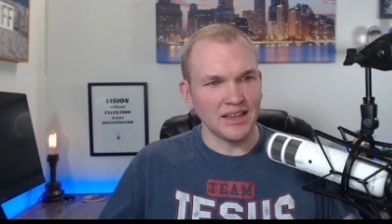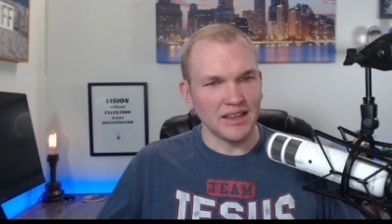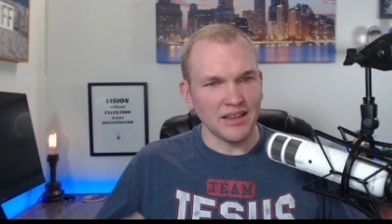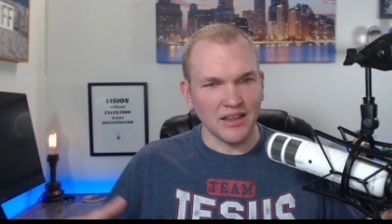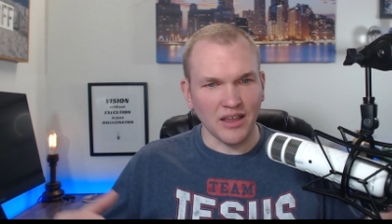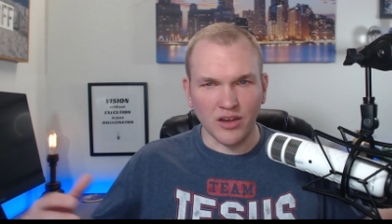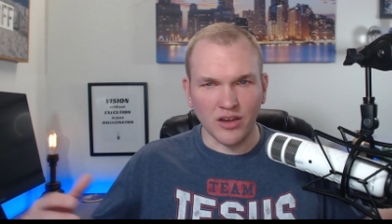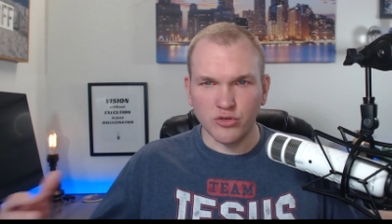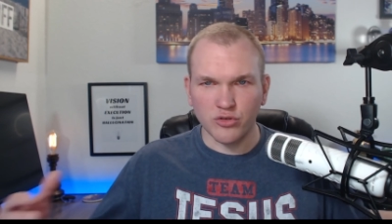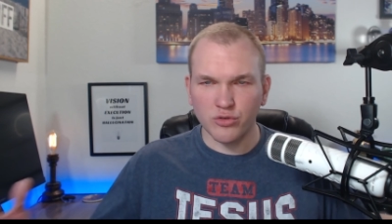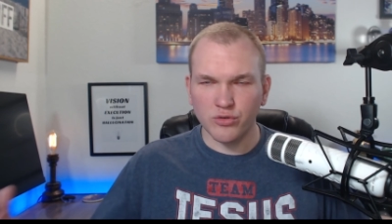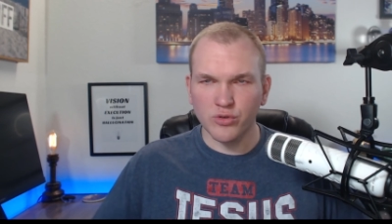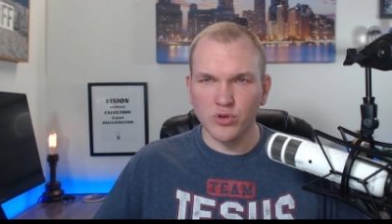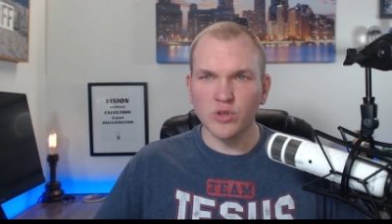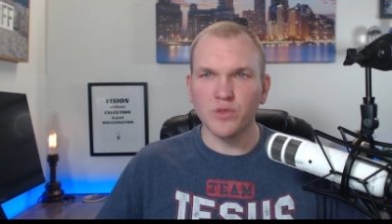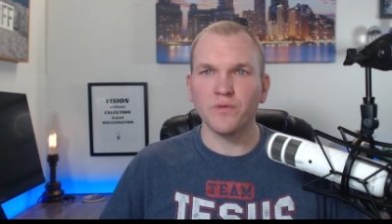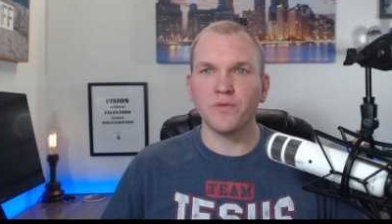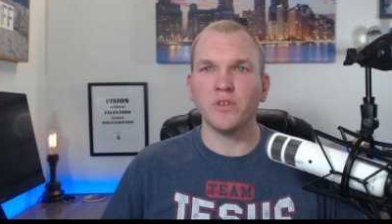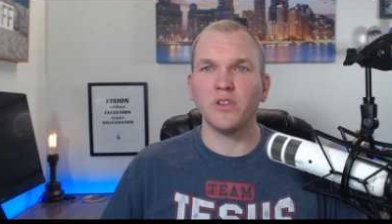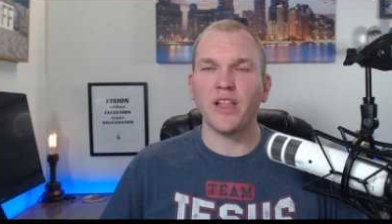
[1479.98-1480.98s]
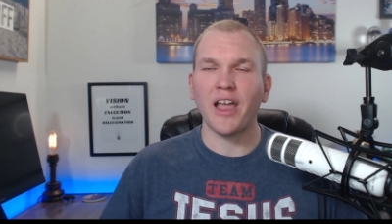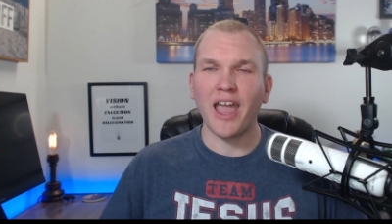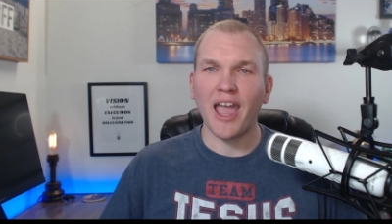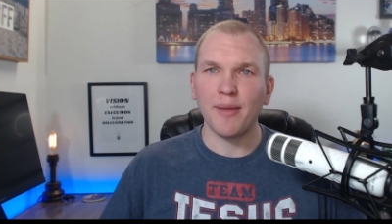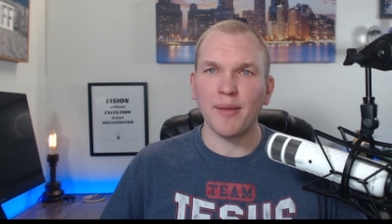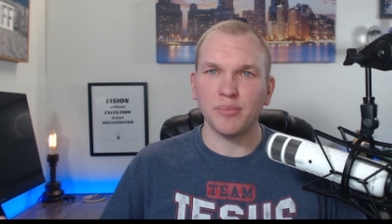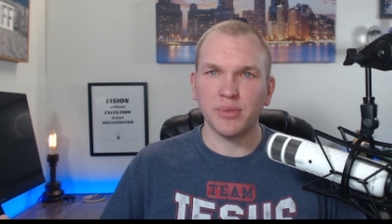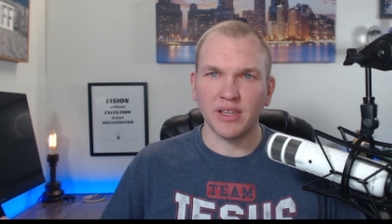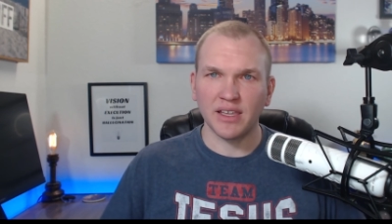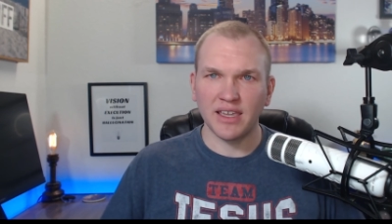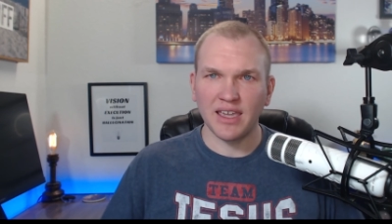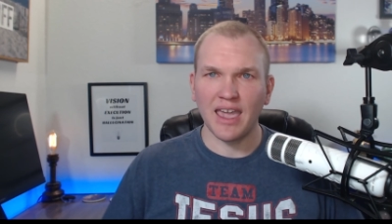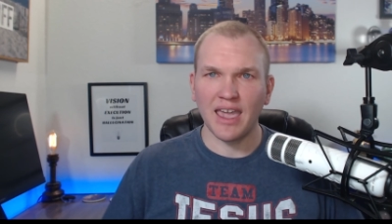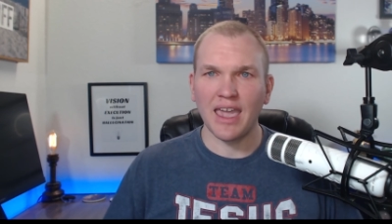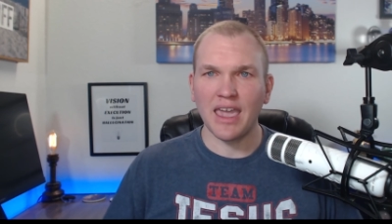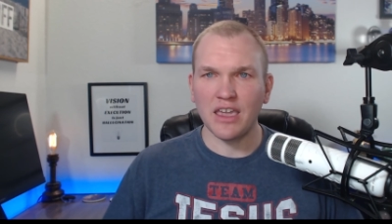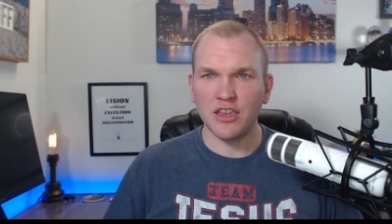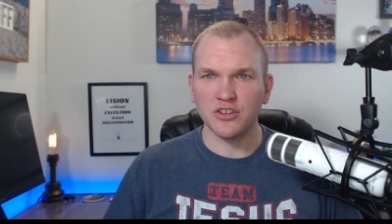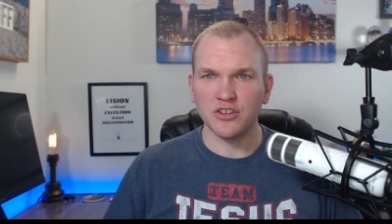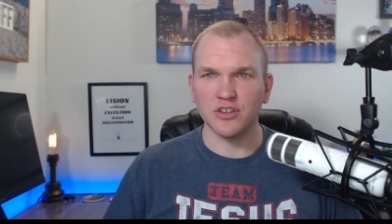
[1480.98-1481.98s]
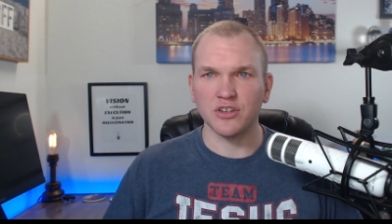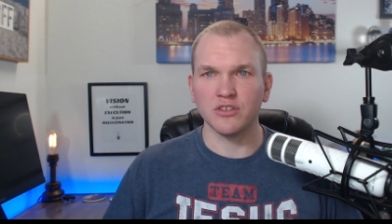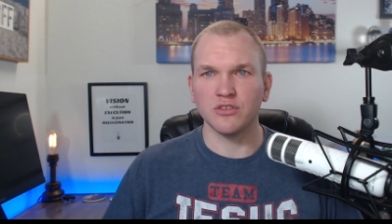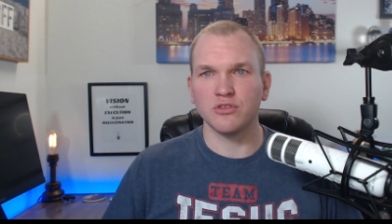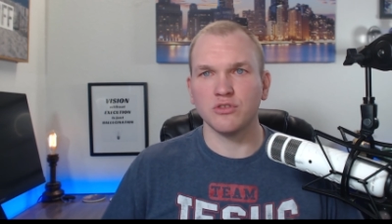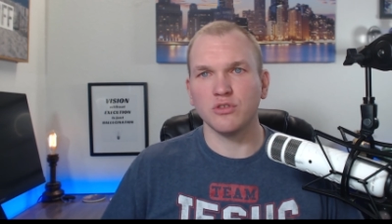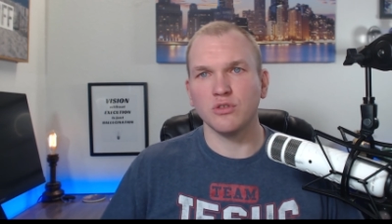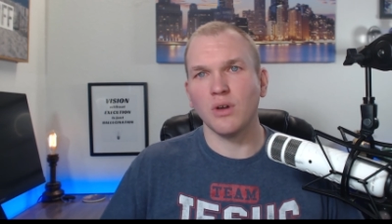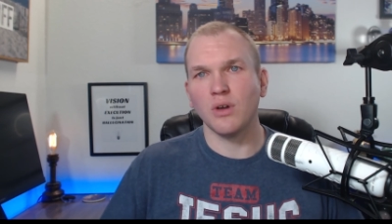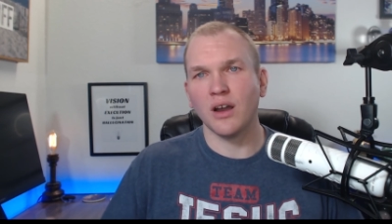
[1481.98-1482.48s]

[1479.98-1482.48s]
a truthful application to